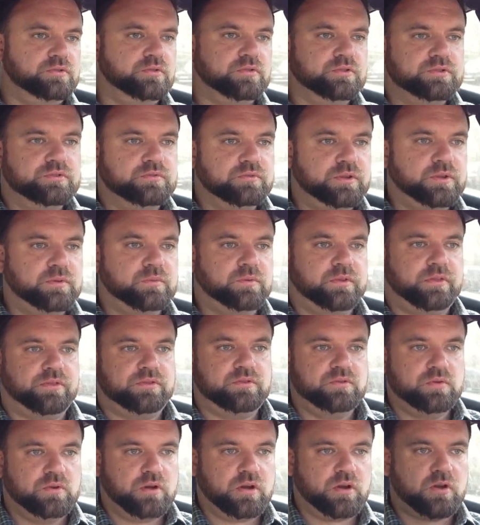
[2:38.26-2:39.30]
doing with
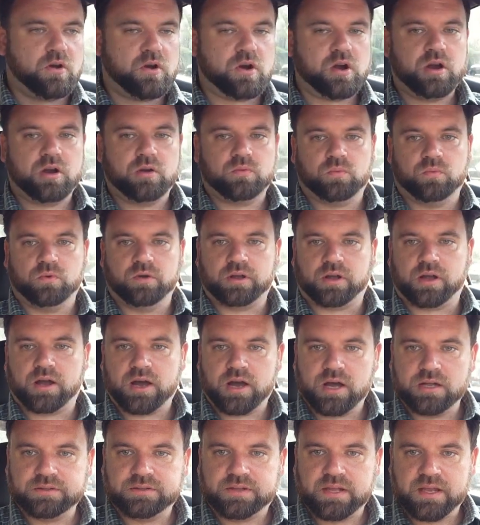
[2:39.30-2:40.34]
your car, what
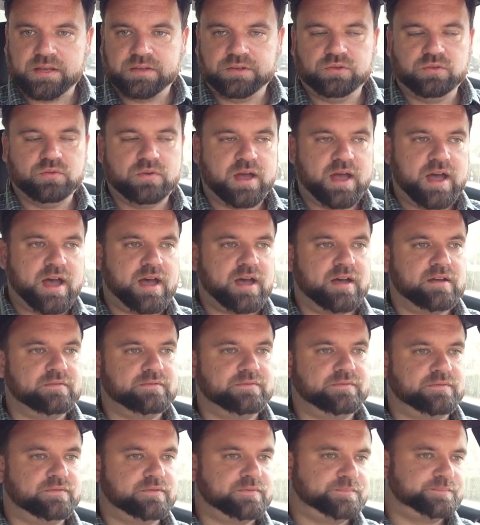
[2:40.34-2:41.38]
content you
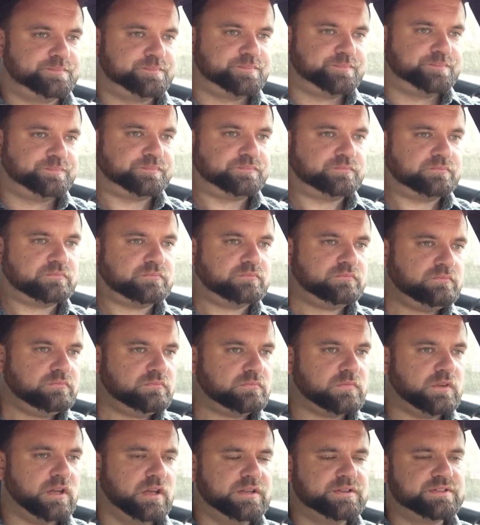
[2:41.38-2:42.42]
have,
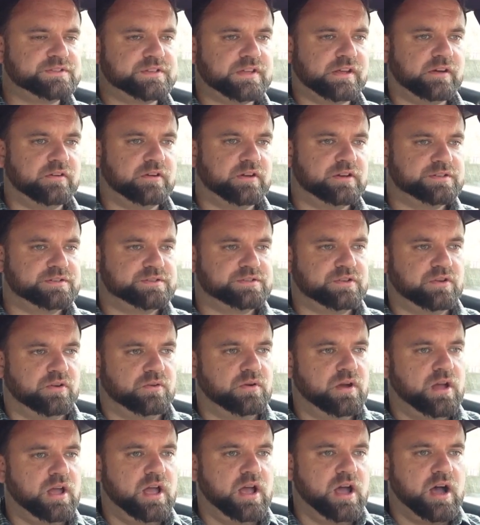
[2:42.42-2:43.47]
etc.
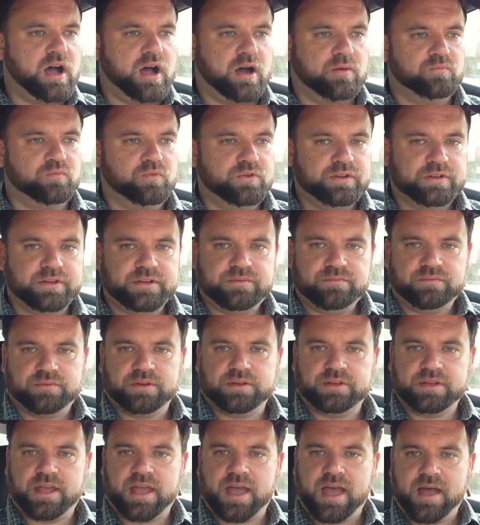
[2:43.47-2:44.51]
So I'm really,
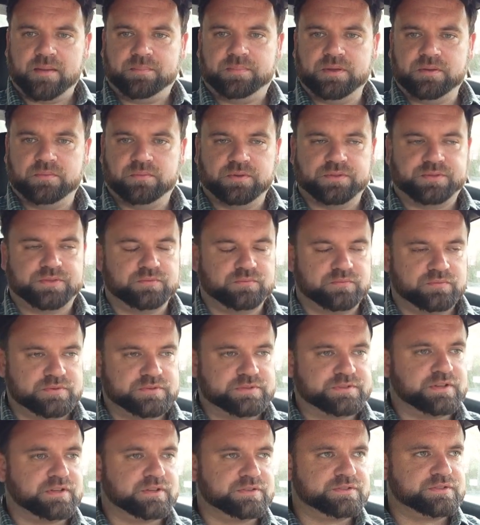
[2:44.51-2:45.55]
really happy with the
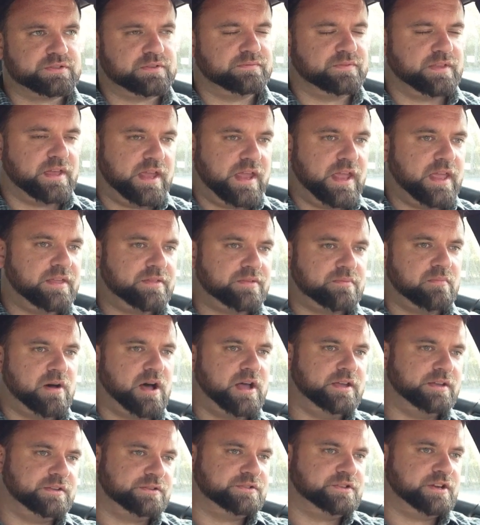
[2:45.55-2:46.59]
results of the 8th
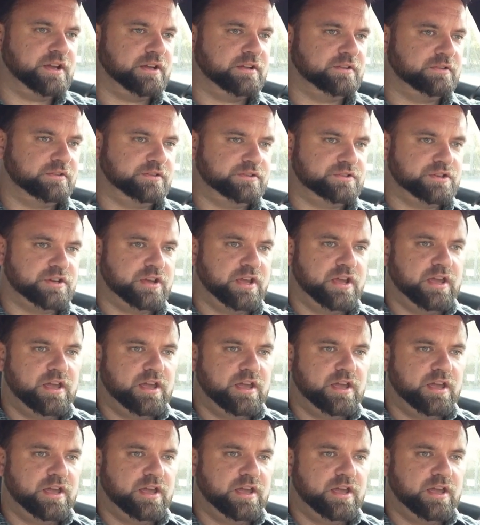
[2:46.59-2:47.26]
mile challenge.